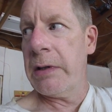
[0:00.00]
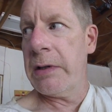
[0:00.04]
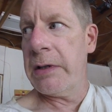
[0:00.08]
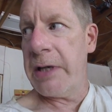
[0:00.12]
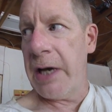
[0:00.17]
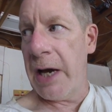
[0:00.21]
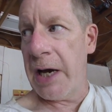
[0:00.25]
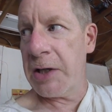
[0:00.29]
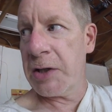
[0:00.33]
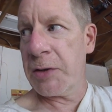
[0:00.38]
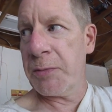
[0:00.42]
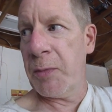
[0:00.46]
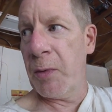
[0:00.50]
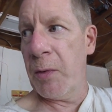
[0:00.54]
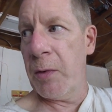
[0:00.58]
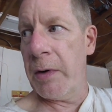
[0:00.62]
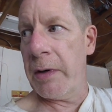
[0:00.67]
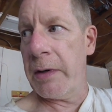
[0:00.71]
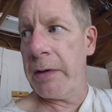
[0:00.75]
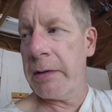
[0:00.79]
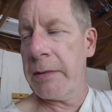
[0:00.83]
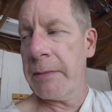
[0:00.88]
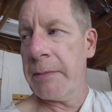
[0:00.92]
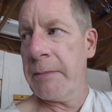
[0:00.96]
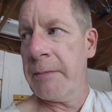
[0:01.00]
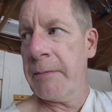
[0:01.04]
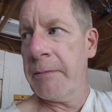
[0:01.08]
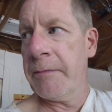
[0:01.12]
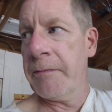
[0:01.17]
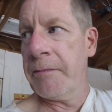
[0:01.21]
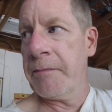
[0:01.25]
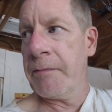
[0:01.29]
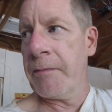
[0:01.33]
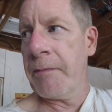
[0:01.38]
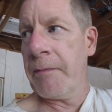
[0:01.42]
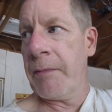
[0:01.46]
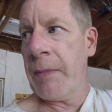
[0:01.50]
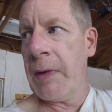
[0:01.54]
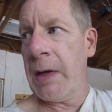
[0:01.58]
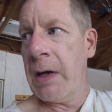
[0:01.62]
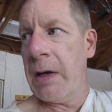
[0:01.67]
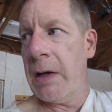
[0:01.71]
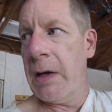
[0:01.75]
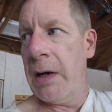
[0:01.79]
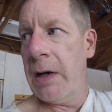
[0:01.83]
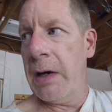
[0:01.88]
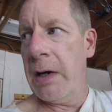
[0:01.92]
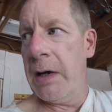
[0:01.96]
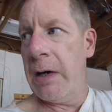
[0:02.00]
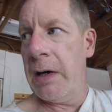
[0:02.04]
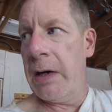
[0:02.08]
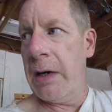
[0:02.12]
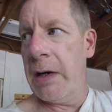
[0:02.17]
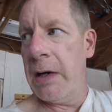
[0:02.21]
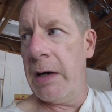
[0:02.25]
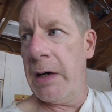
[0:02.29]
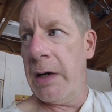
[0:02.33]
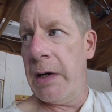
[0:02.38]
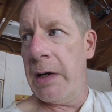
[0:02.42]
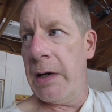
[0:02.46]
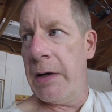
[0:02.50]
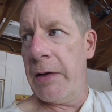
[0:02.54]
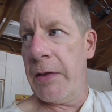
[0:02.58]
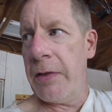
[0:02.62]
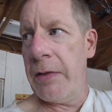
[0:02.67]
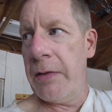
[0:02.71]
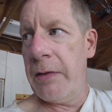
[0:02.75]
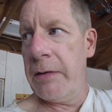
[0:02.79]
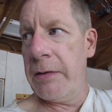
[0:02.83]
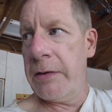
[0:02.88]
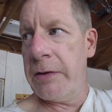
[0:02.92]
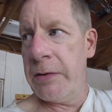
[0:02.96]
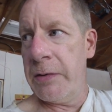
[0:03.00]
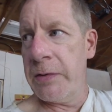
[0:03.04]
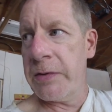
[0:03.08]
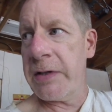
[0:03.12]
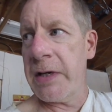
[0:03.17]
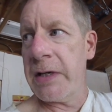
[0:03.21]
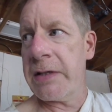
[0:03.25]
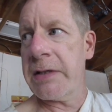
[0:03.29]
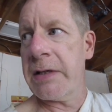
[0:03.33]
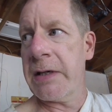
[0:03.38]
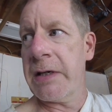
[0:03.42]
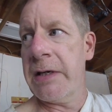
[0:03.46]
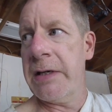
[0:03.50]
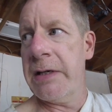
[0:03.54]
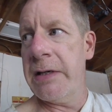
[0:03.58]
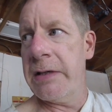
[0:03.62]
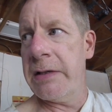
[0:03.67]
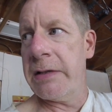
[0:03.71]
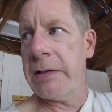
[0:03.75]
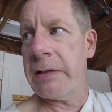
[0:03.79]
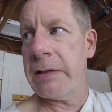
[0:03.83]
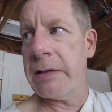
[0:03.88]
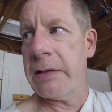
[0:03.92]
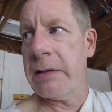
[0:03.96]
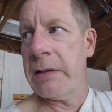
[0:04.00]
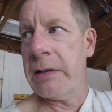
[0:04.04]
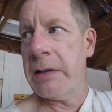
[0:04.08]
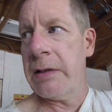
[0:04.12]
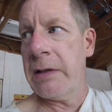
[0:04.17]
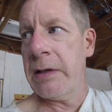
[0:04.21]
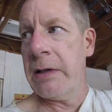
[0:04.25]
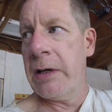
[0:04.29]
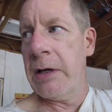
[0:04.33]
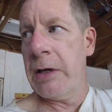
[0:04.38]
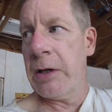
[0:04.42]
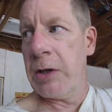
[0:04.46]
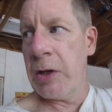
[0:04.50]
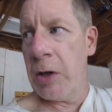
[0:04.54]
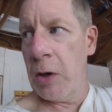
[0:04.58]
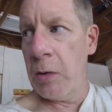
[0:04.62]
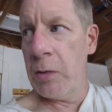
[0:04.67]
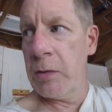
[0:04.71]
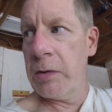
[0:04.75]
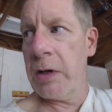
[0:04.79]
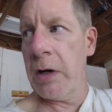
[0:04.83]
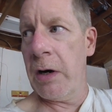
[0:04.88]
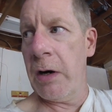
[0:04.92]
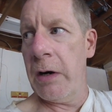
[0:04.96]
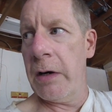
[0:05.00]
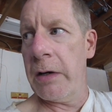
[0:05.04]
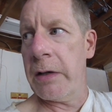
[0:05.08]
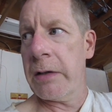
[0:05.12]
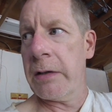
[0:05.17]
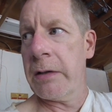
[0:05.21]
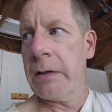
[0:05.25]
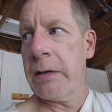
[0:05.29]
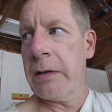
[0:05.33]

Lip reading: dashboard, 2 sets of keys, code card,